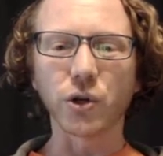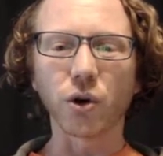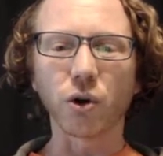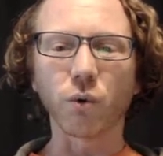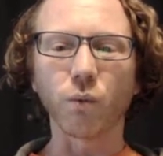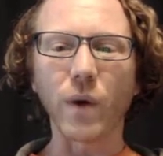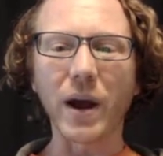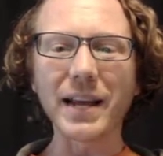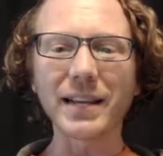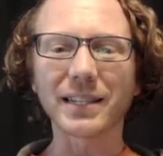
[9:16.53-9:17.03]

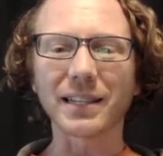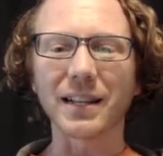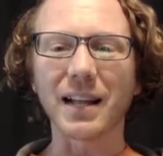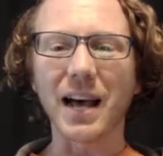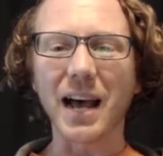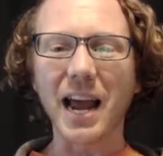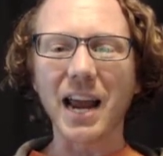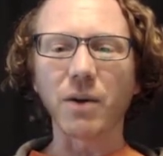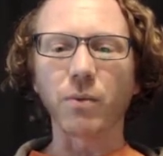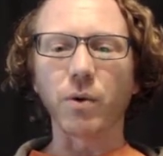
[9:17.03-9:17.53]
your
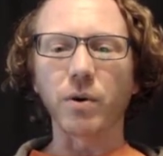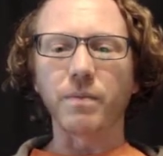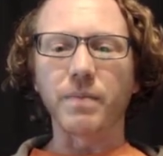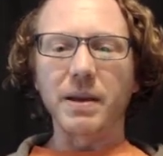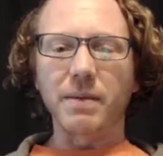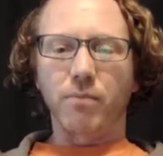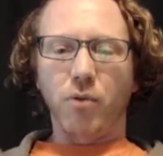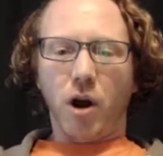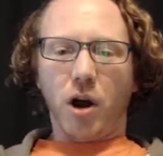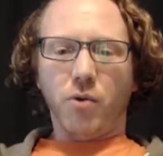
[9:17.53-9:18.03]
waistline would
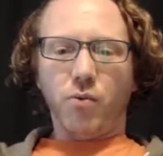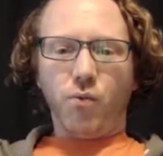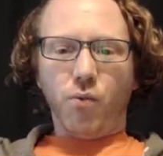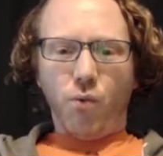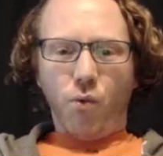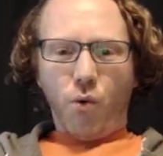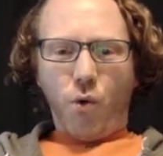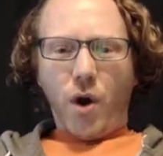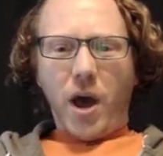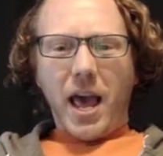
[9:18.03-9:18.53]
be brought
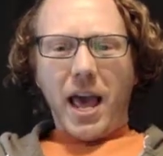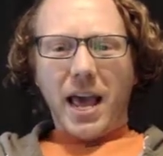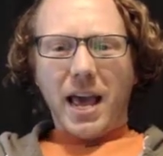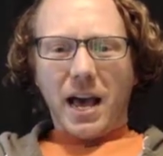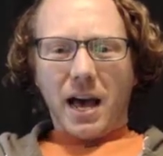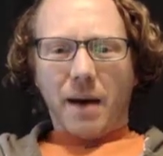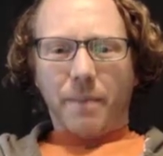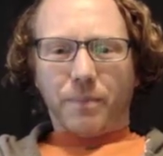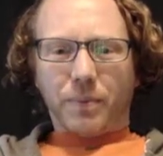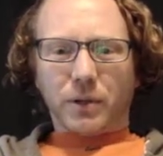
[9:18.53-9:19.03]

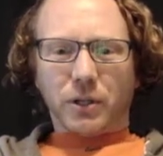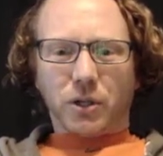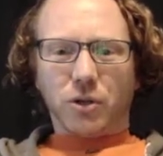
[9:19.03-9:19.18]
way up